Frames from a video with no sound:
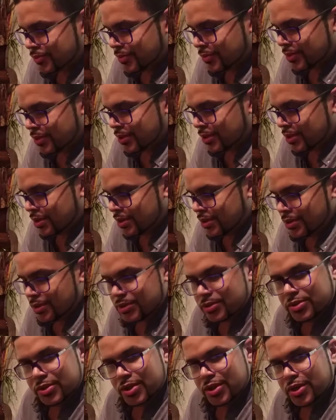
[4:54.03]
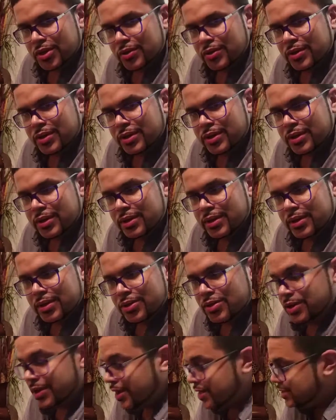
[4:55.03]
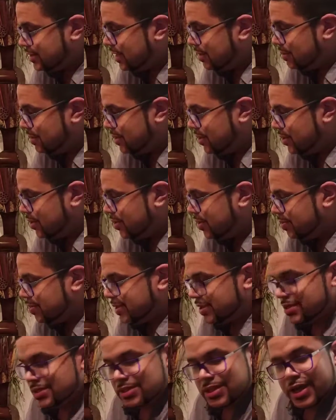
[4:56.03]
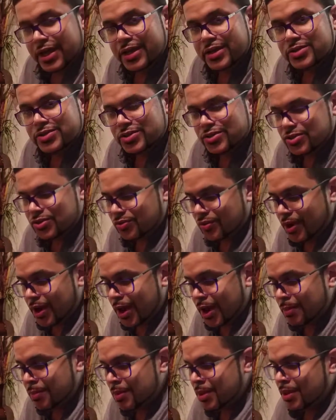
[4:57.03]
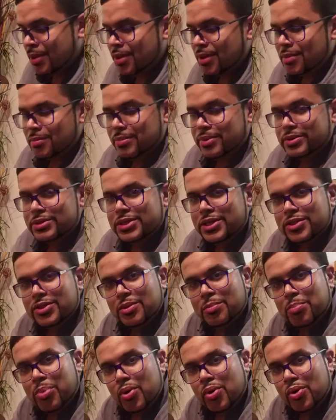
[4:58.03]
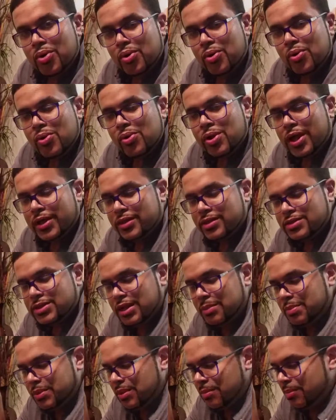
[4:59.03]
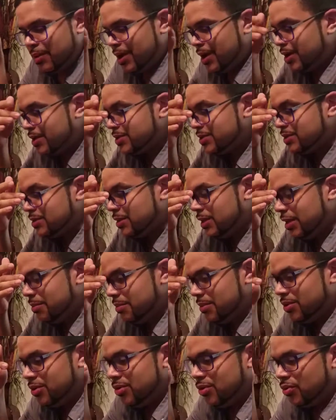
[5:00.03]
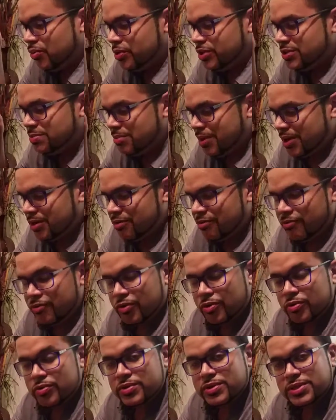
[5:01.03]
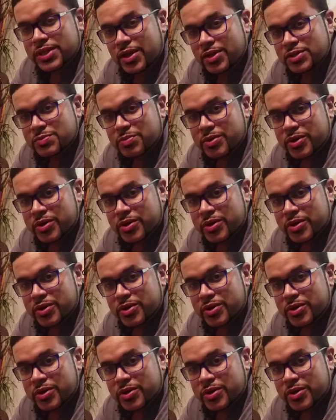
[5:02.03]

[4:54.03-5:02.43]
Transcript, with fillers: So, you guys let me know. Please like, subscribe please hit the poll at the top of the box and let me know which microphone sounds better.